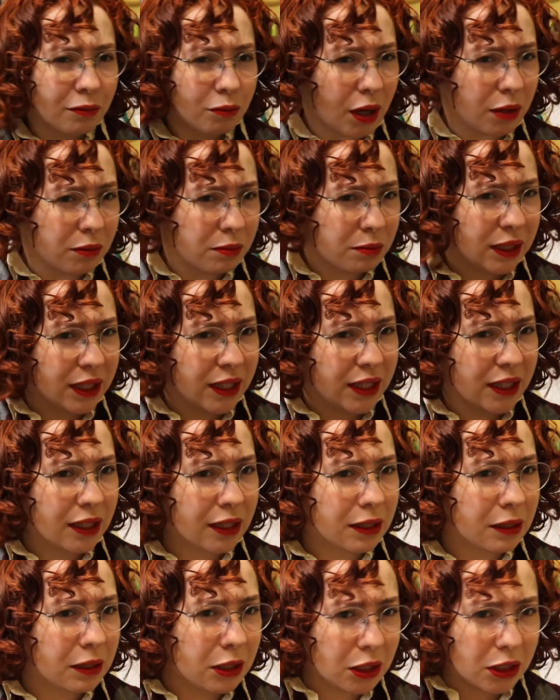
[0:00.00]
Probably
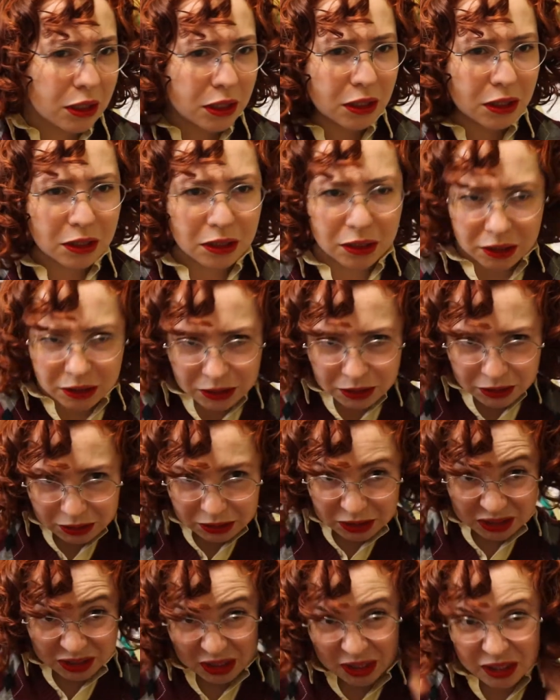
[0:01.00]
just,
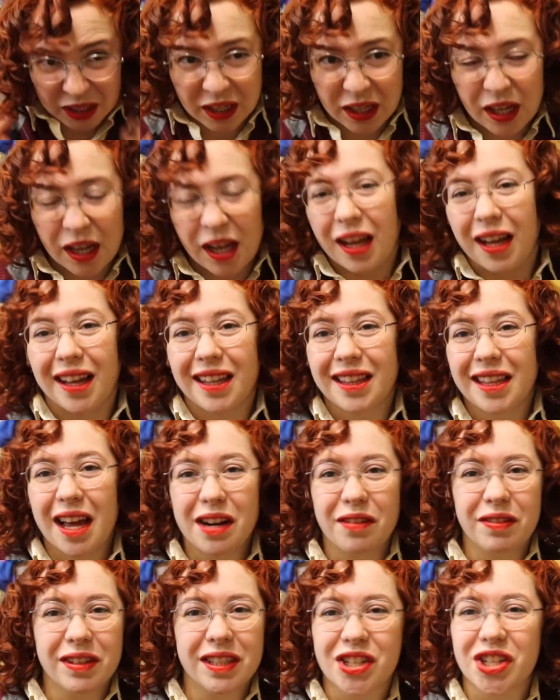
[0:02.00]
a
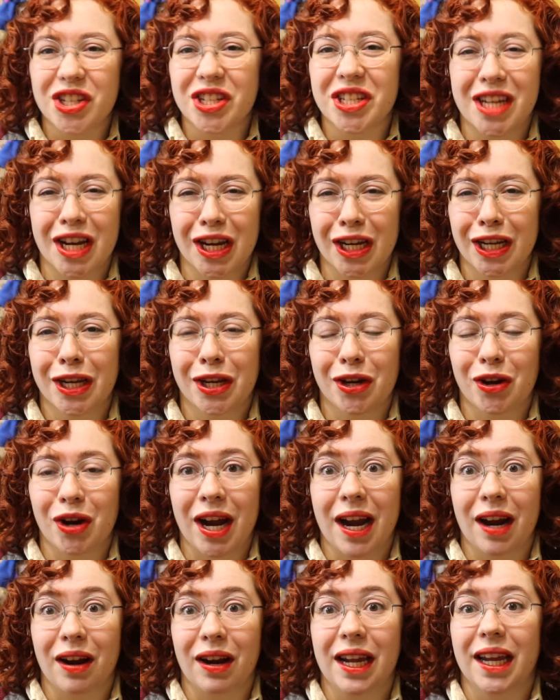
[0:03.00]
lot of it's just tucking your
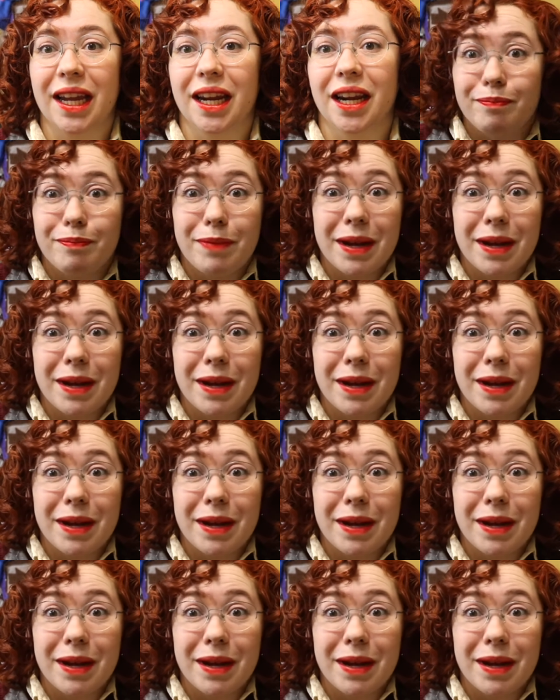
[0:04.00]
hair in.